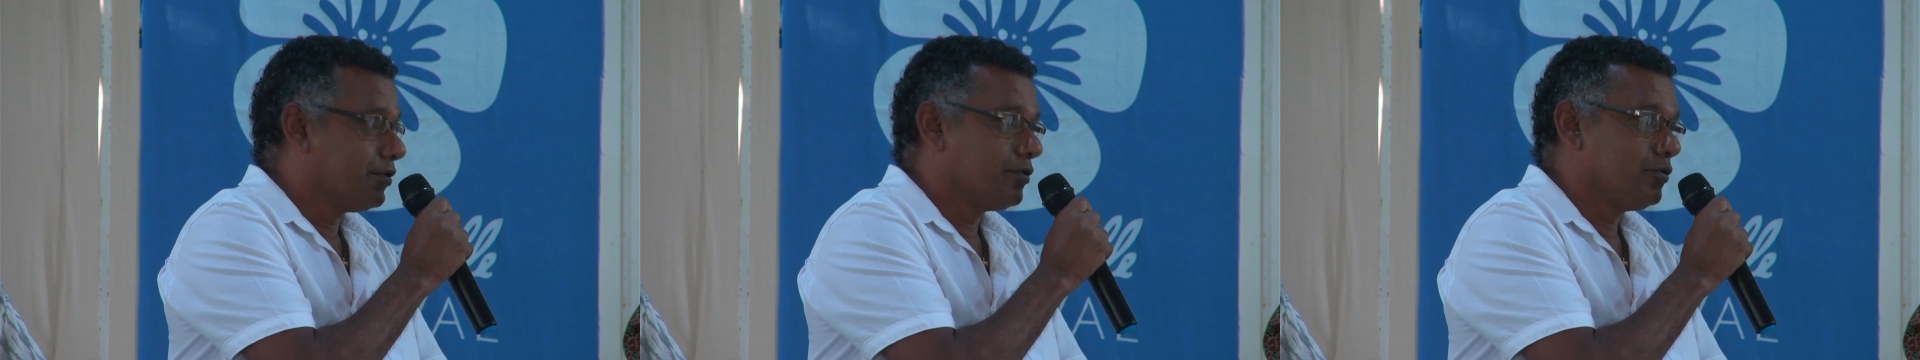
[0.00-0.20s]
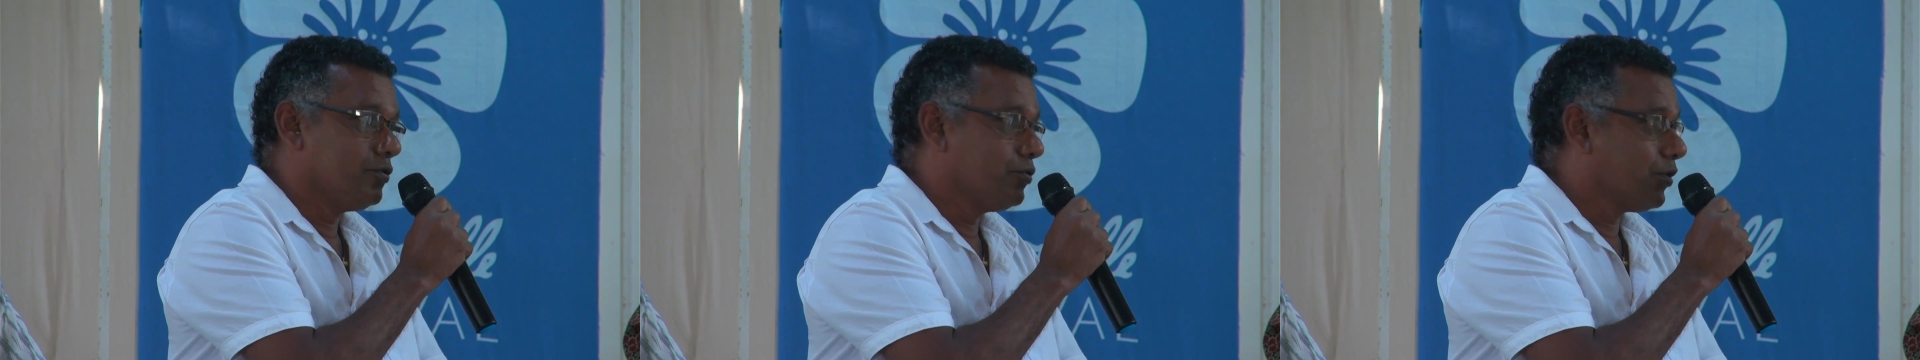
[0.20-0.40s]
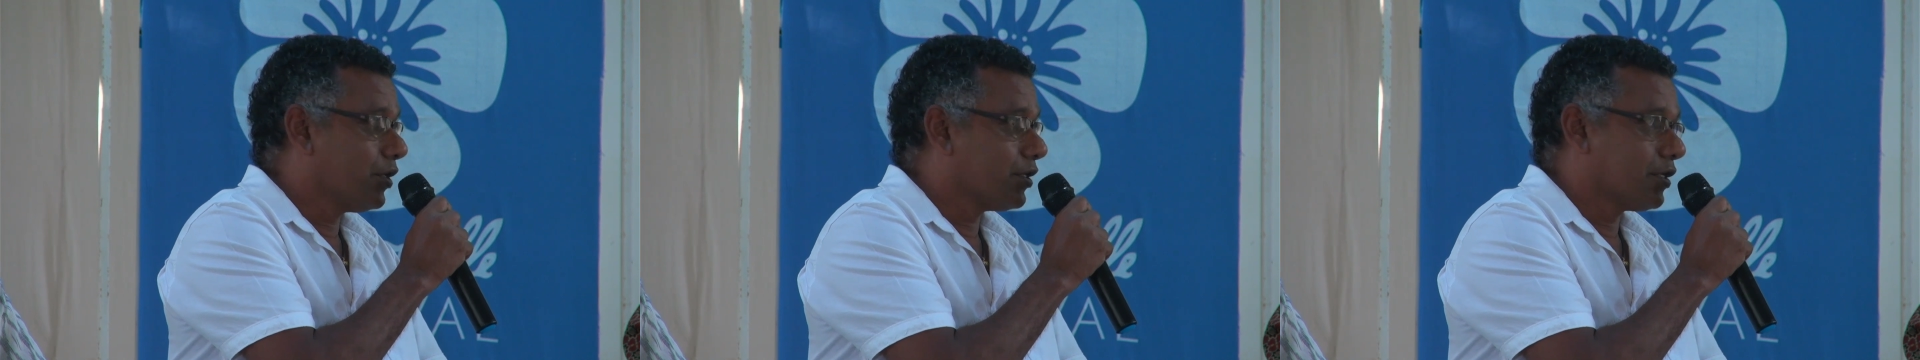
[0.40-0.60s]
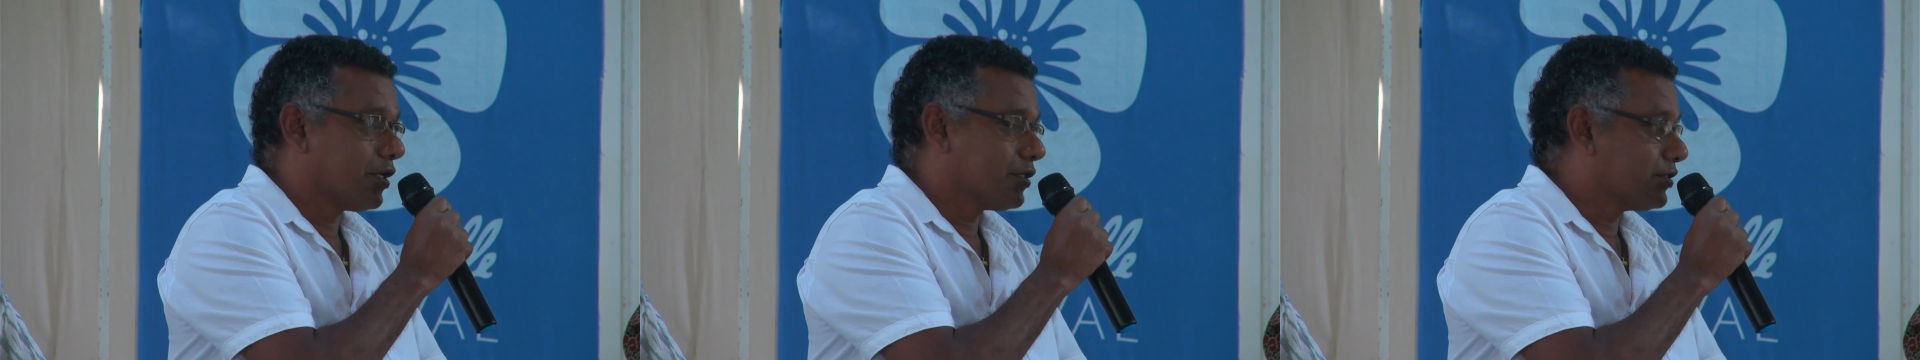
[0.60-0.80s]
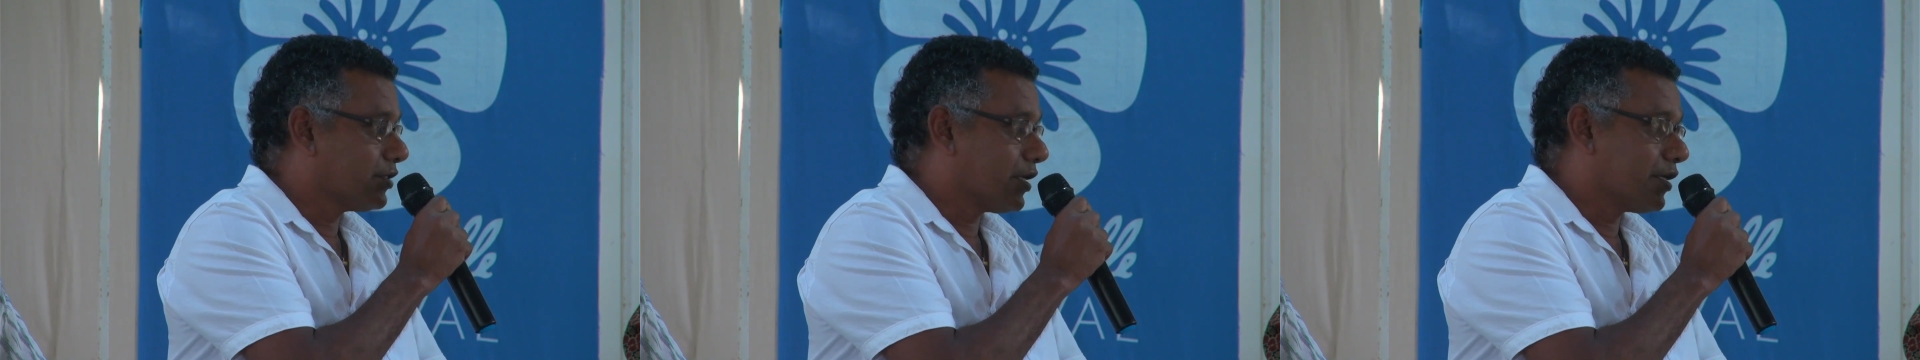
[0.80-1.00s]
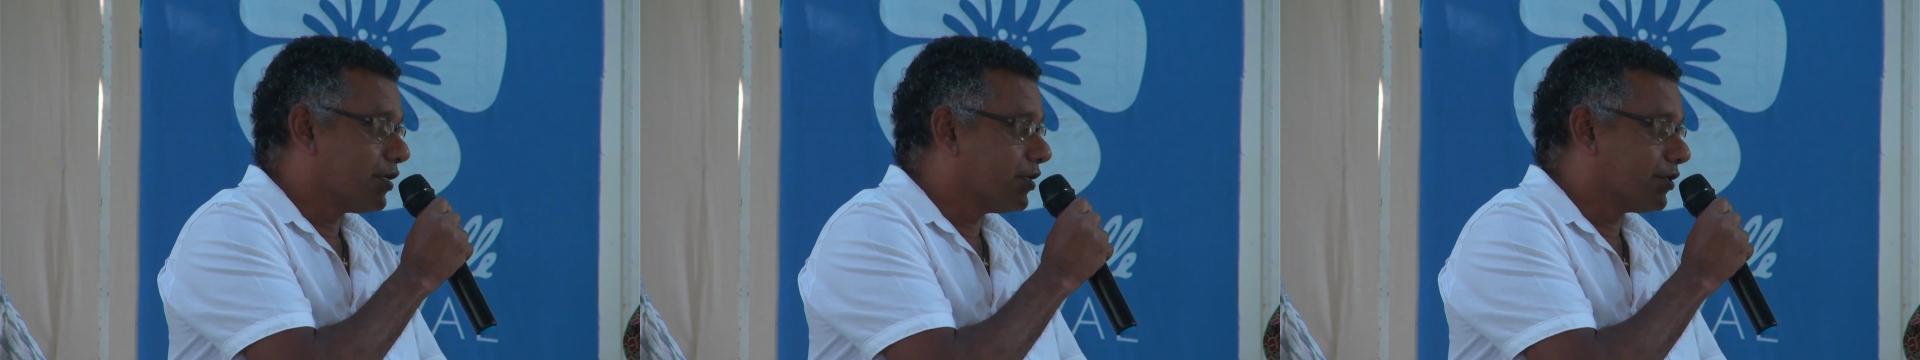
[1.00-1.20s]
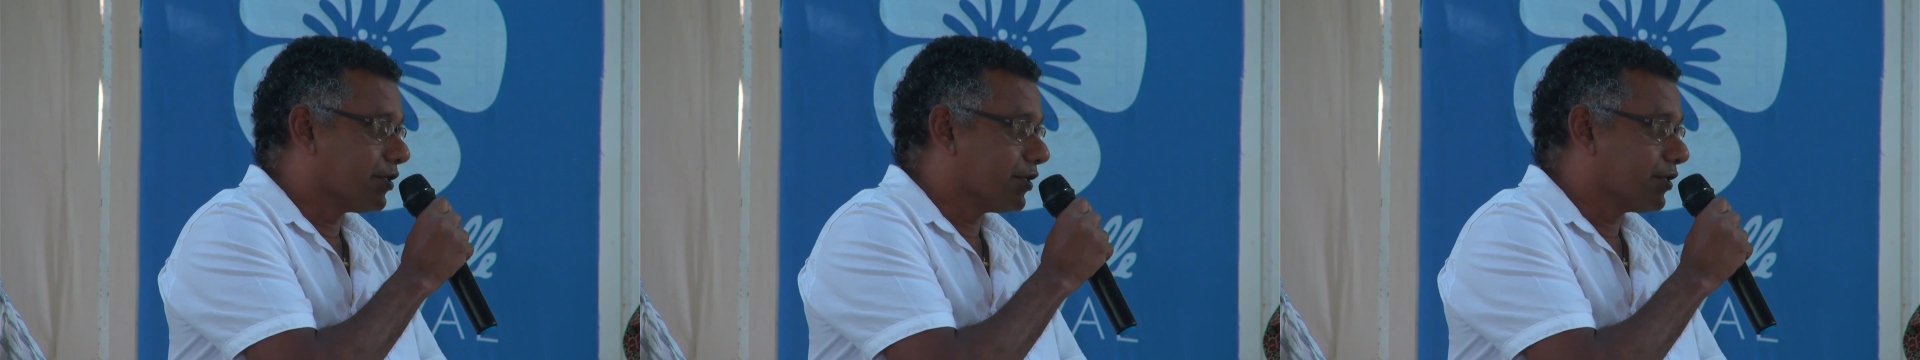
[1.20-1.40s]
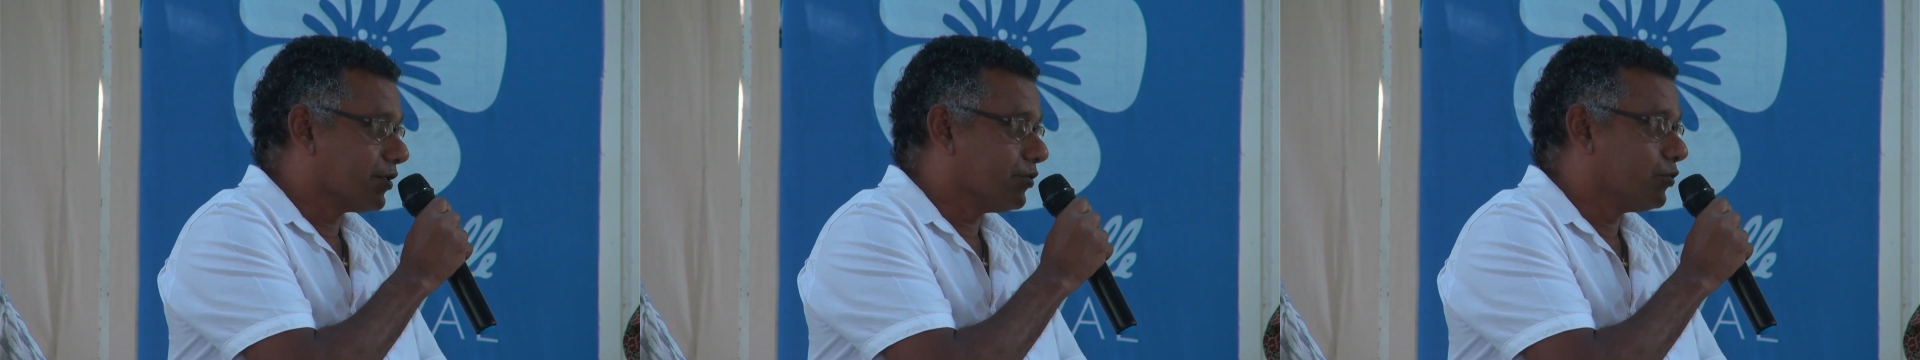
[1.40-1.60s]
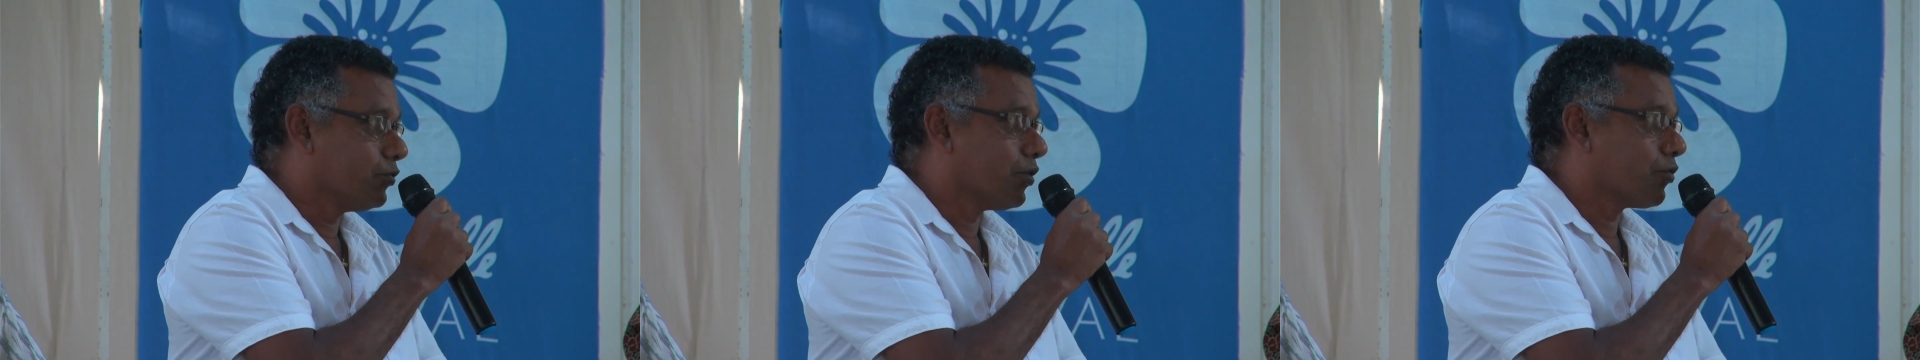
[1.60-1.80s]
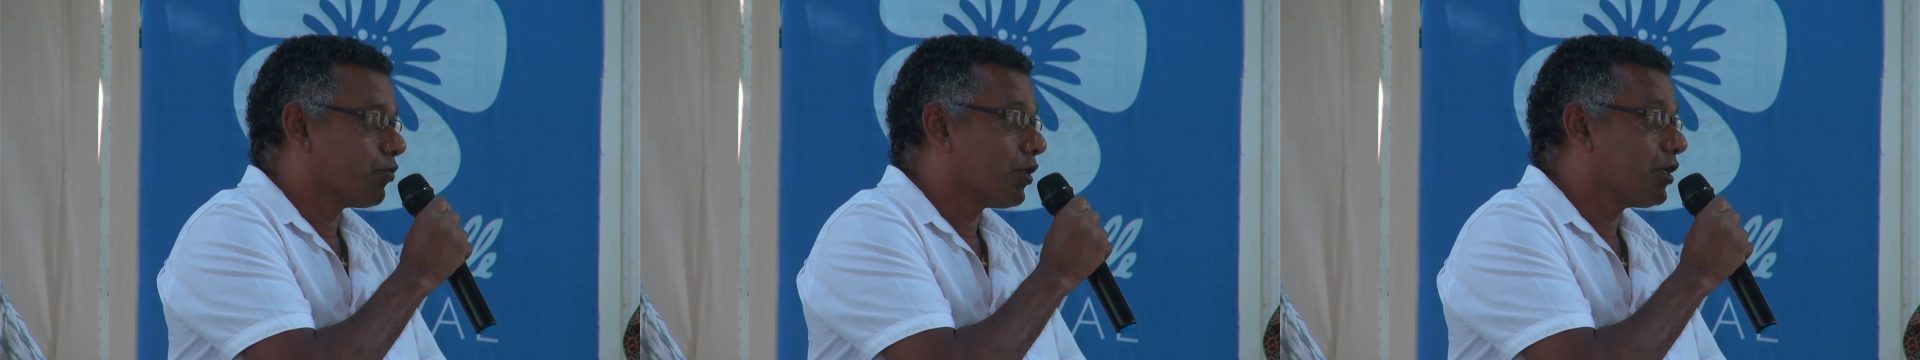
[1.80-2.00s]
you are not surrendering, you
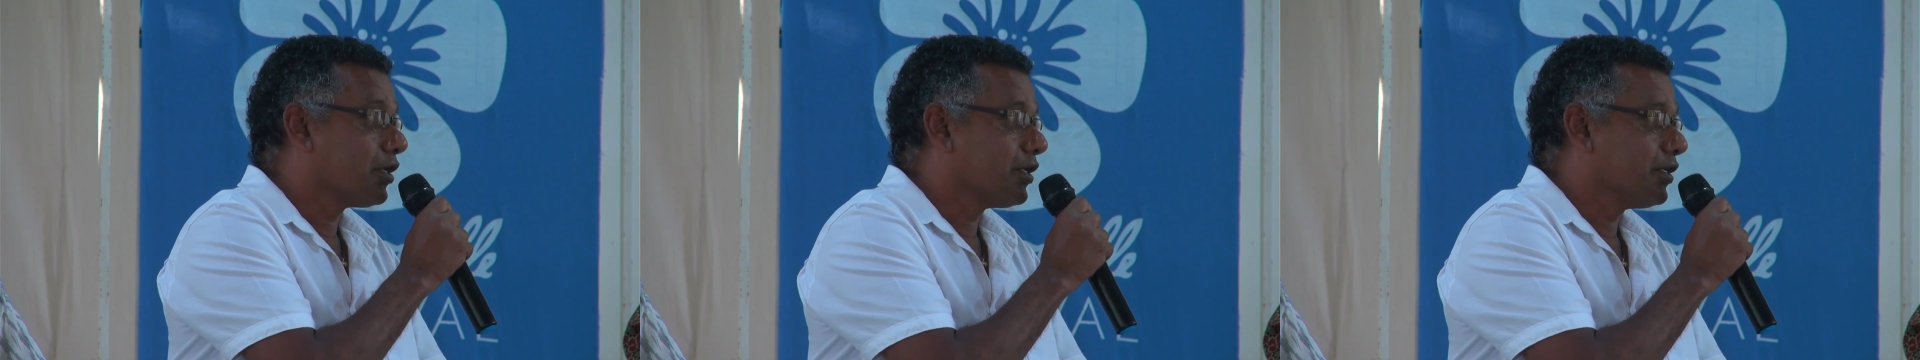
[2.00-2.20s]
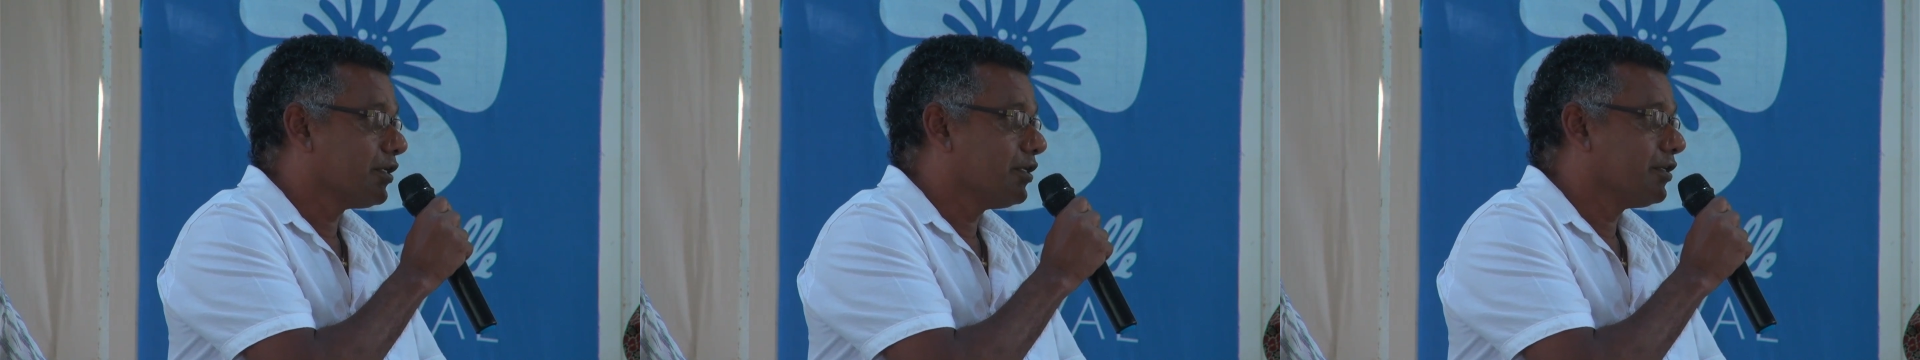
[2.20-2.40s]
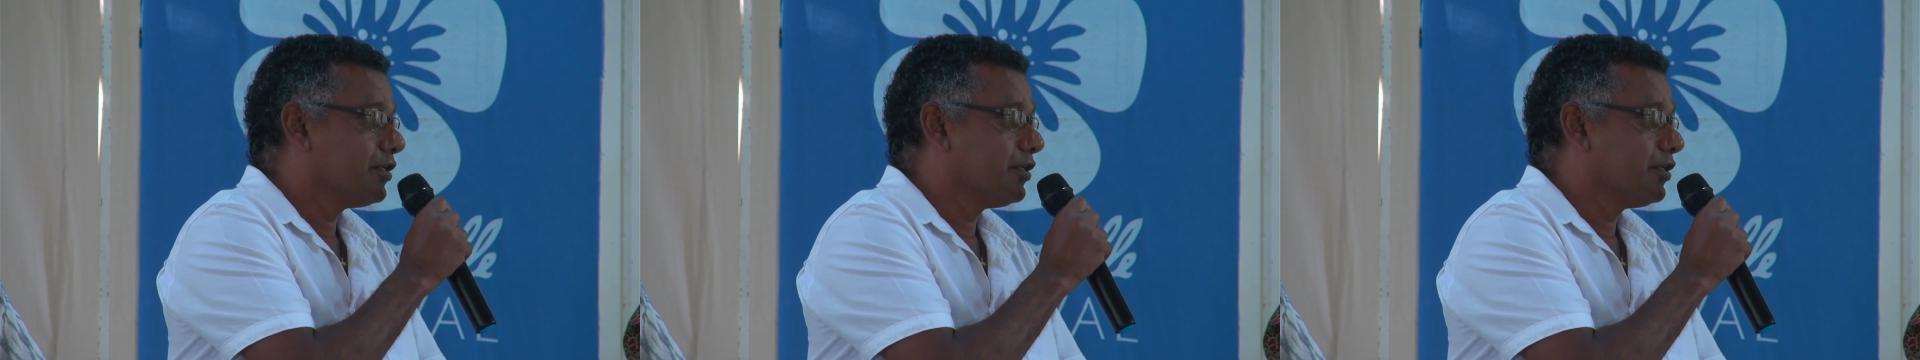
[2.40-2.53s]
are only